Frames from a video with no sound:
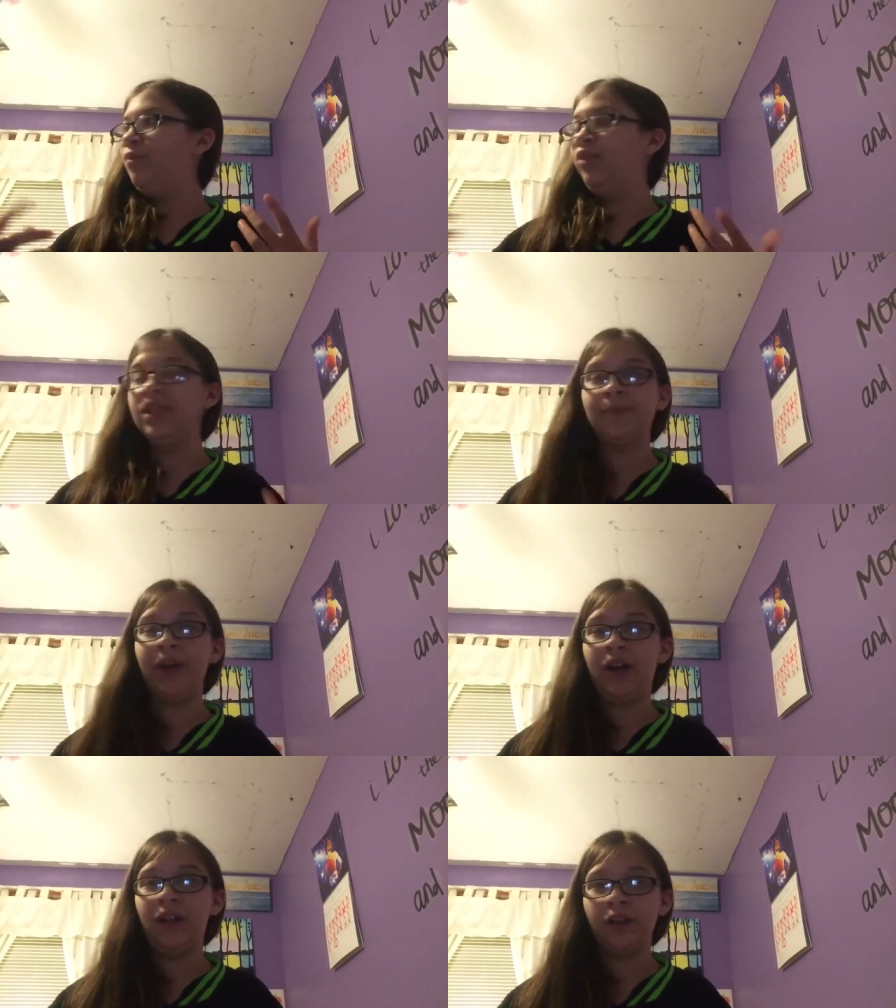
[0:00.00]

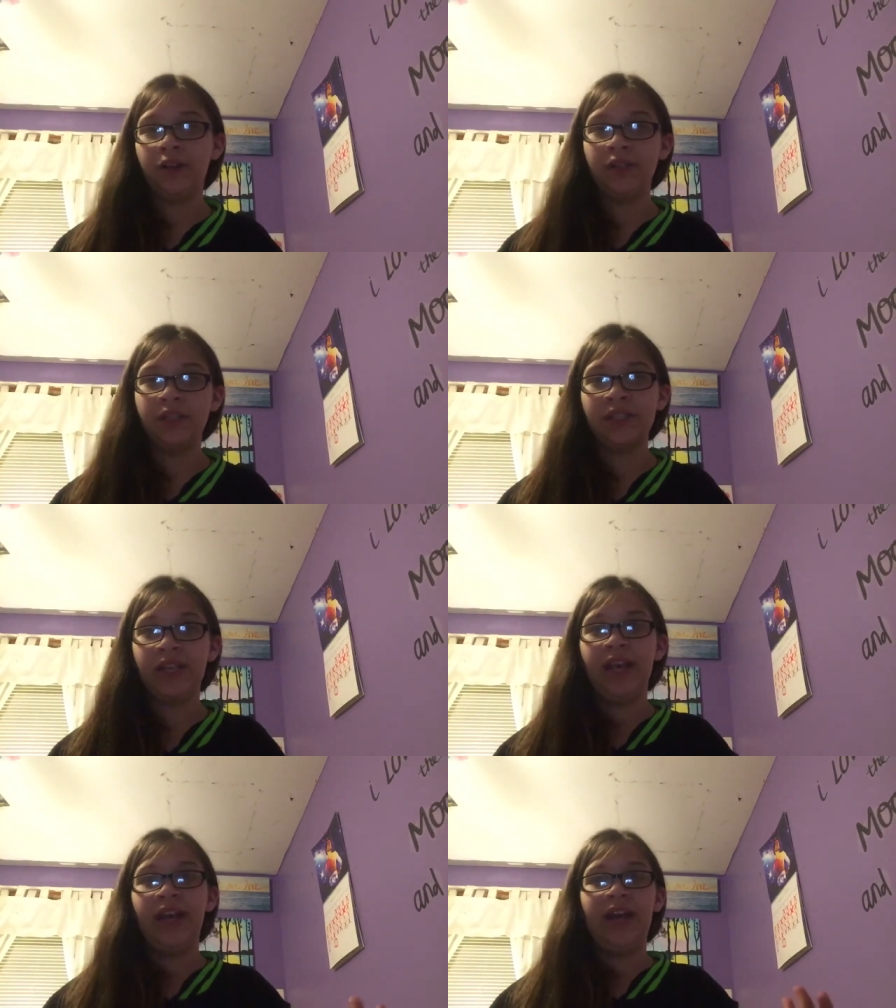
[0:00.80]
Prismacolors
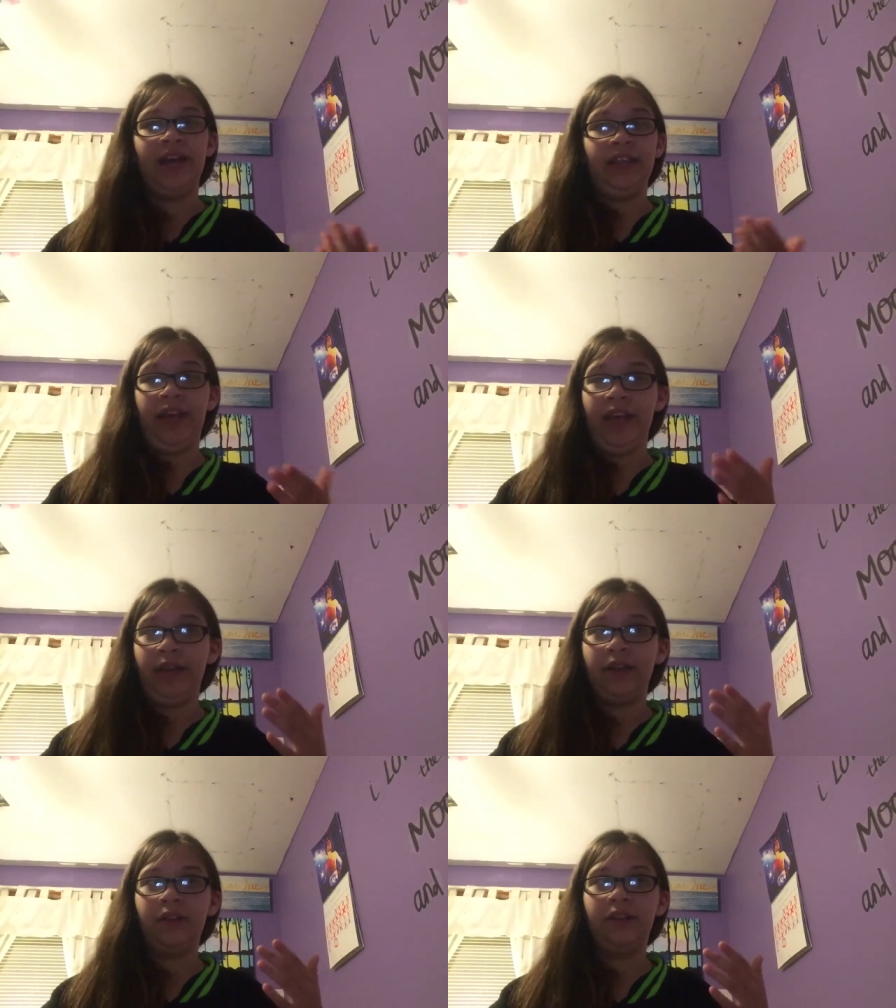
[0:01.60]
and,
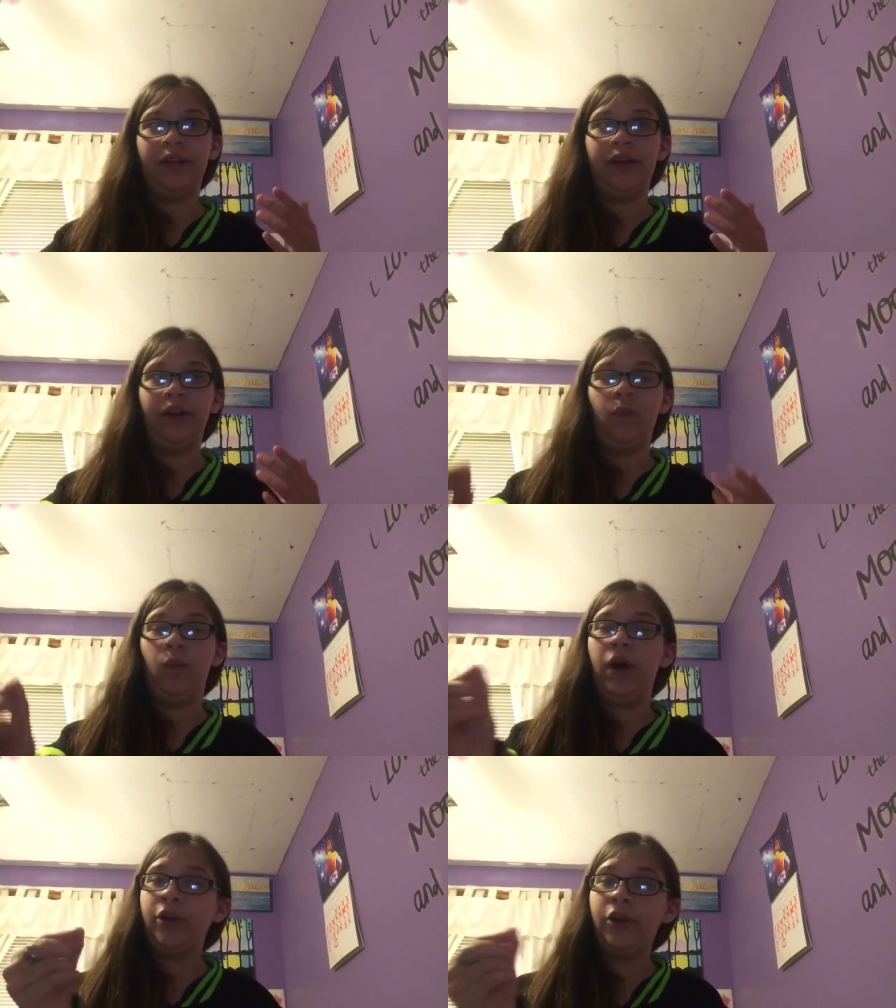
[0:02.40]
like, the
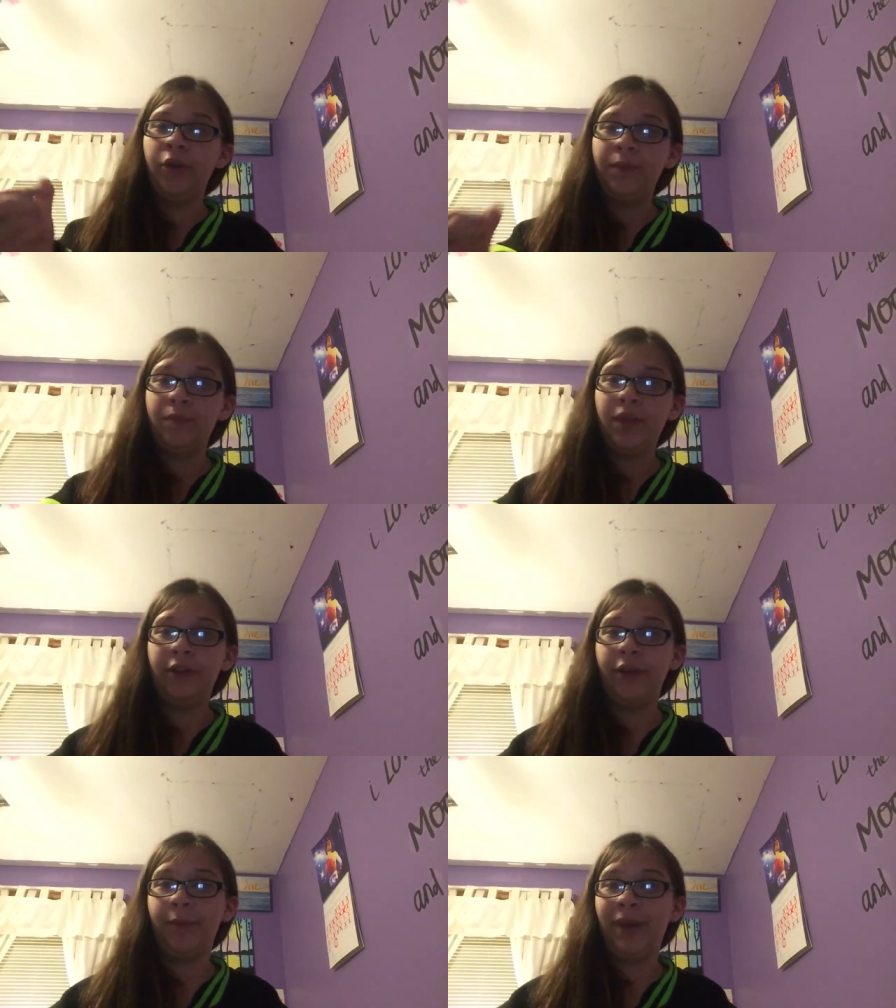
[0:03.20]

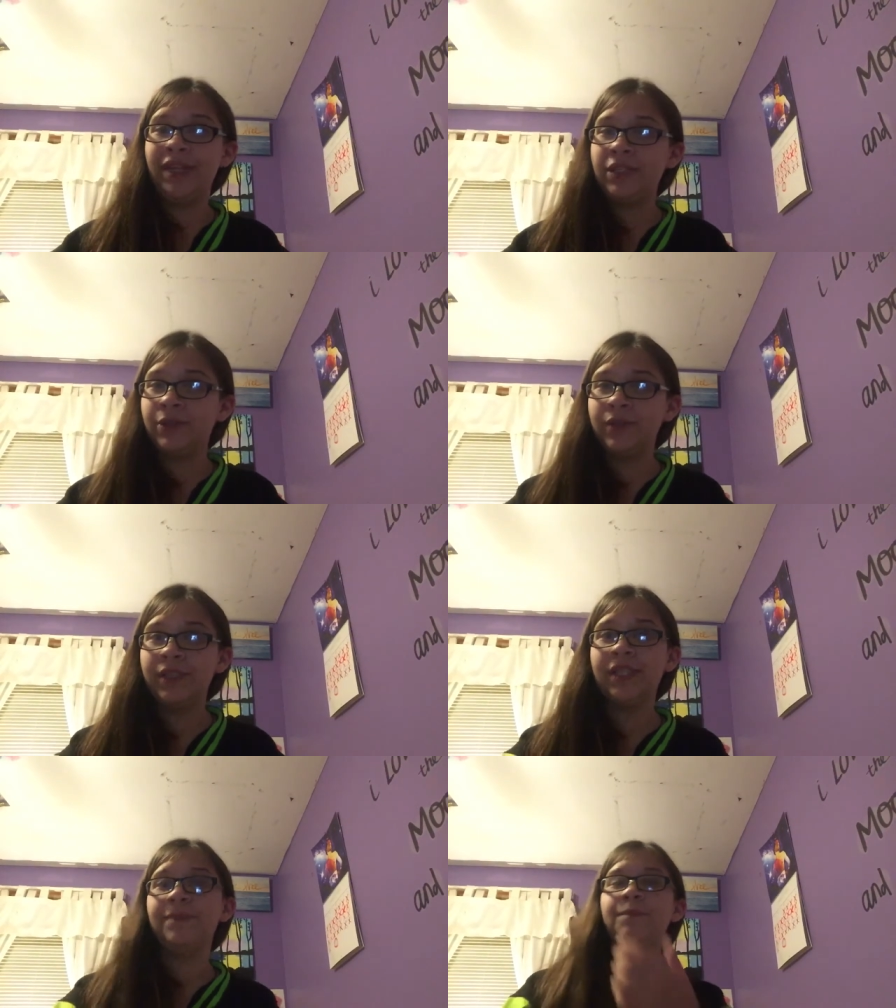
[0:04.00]
watercolor
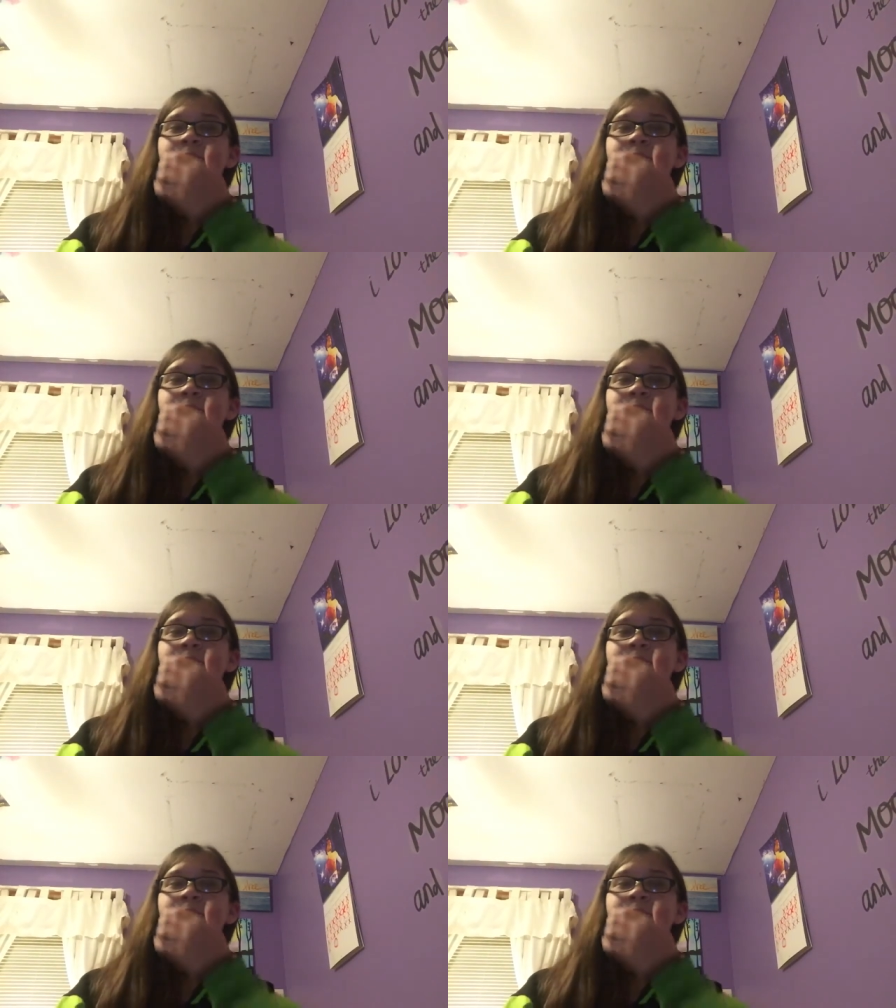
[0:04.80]
pencils.